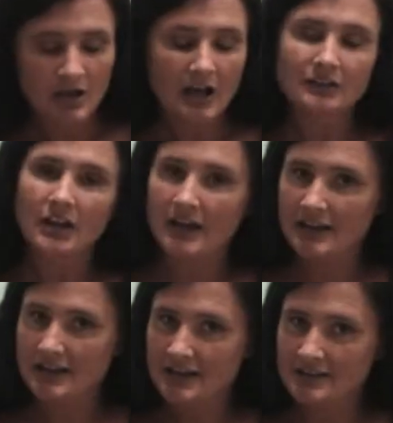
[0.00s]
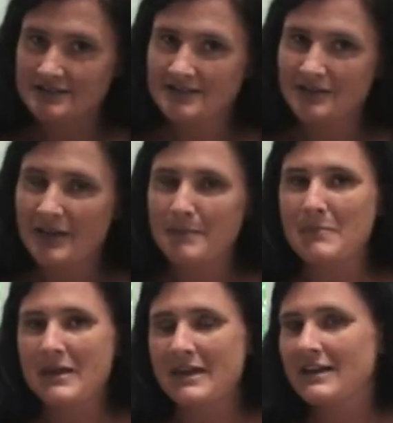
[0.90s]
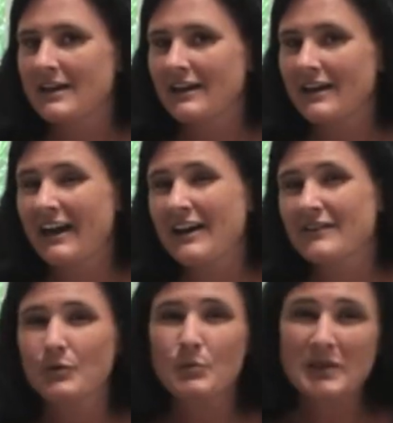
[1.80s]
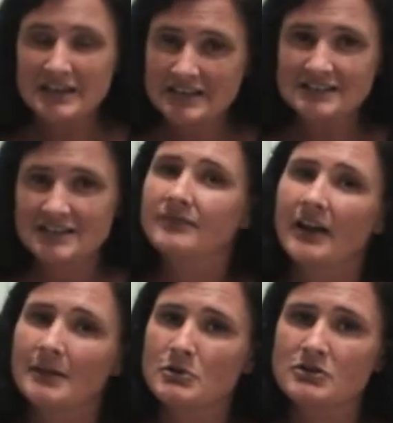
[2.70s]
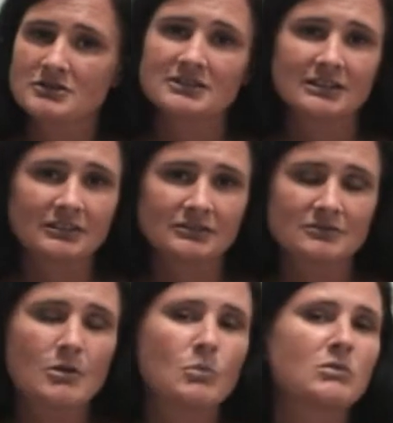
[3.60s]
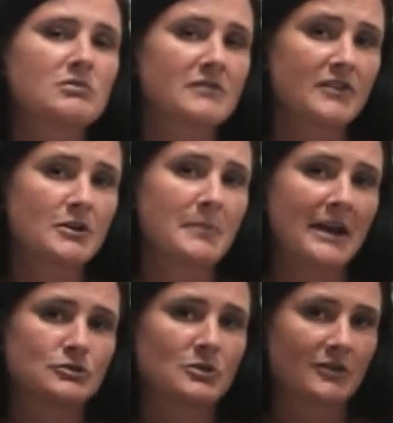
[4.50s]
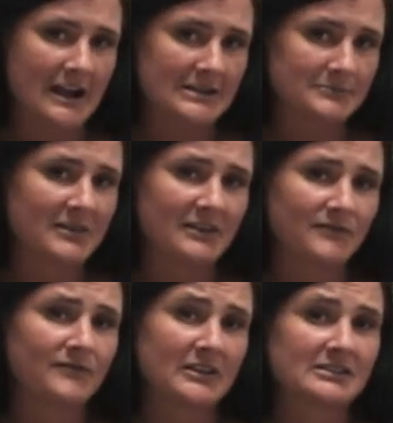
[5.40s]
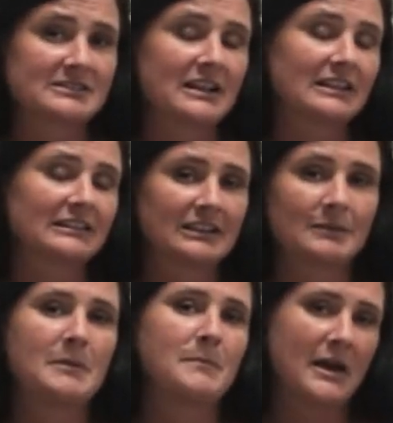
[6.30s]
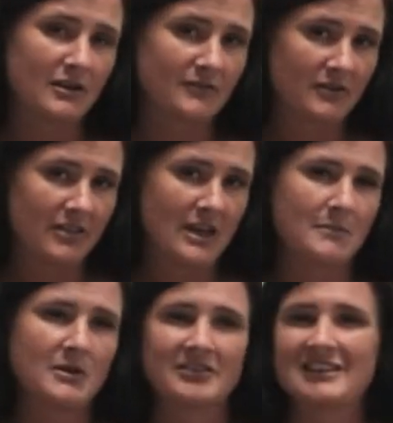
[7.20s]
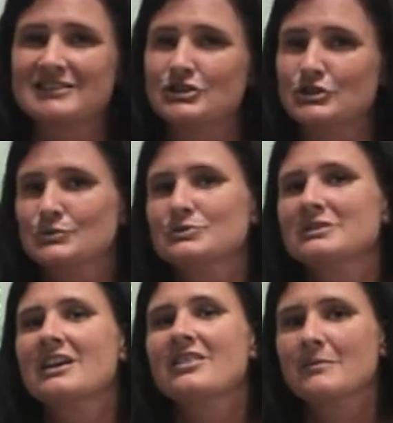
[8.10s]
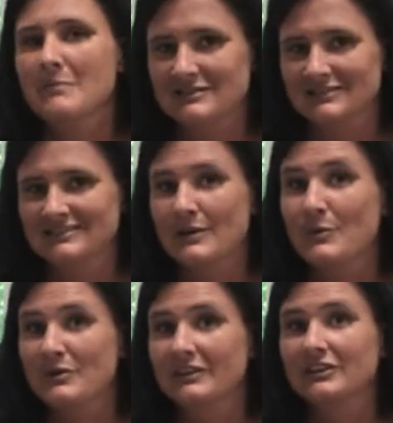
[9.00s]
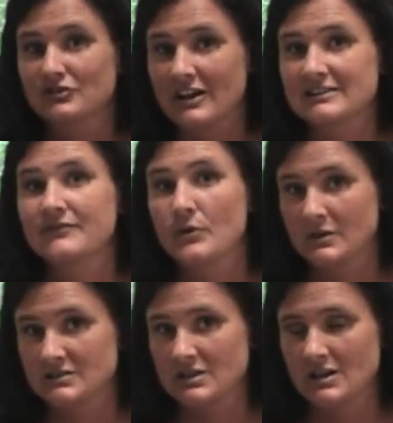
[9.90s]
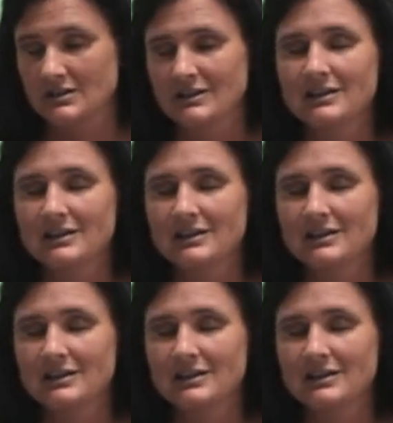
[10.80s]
A lot of kids that may have a weakness in fine motor skills will revert back to a grasp that feels a little bit better for them and doesn't use the muscles that we're really trying to focus on.